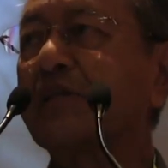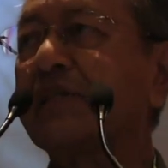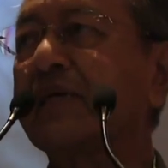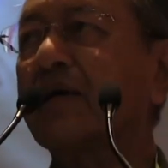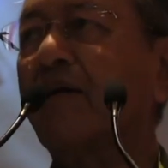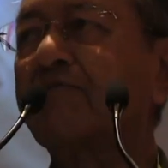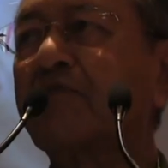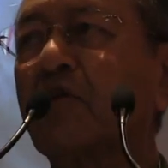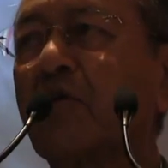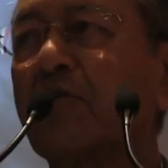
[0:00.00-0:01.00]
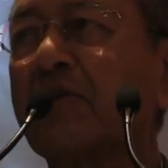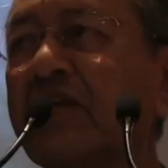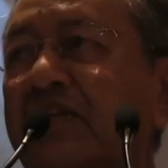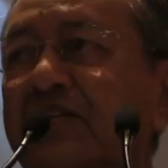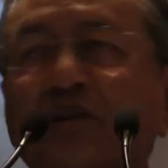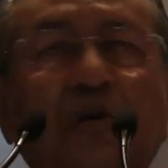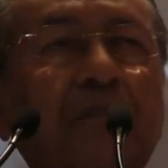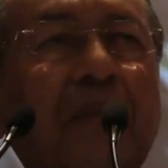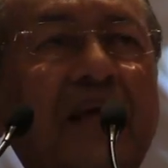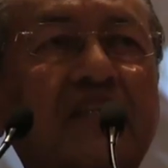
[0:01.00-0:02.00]
and executing of
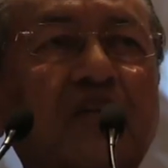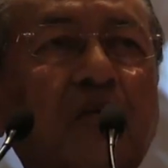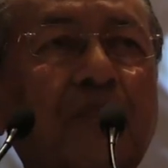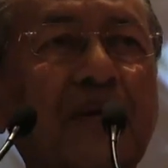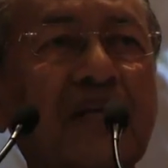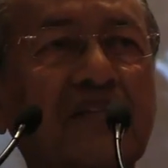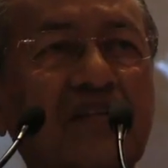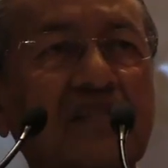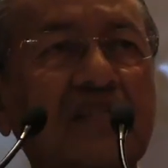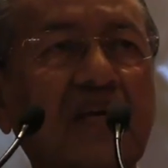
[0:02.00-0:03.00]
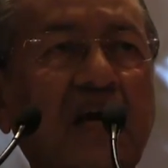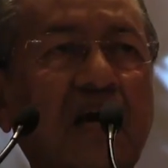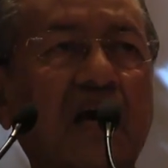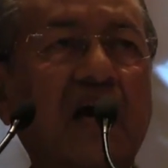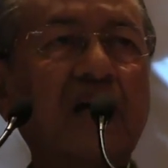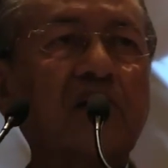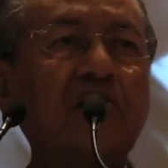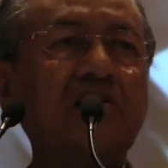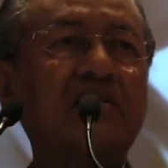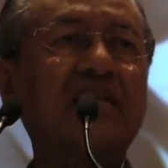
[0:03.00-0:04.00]
these complex operations
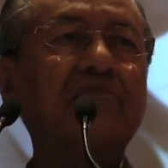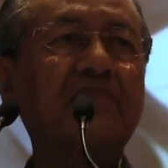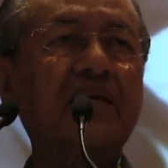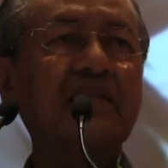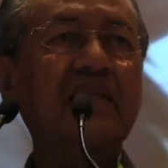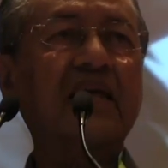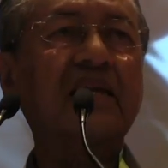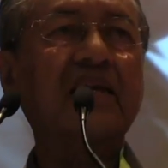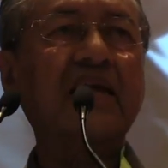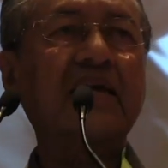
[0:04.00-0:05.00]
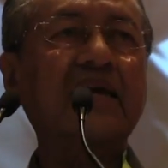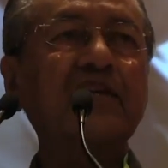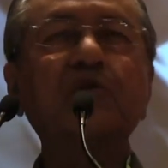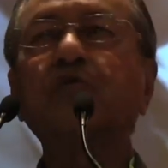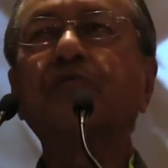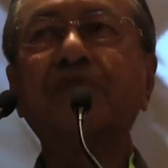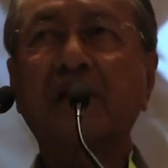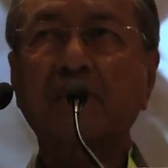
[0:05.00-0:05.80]
are not something that they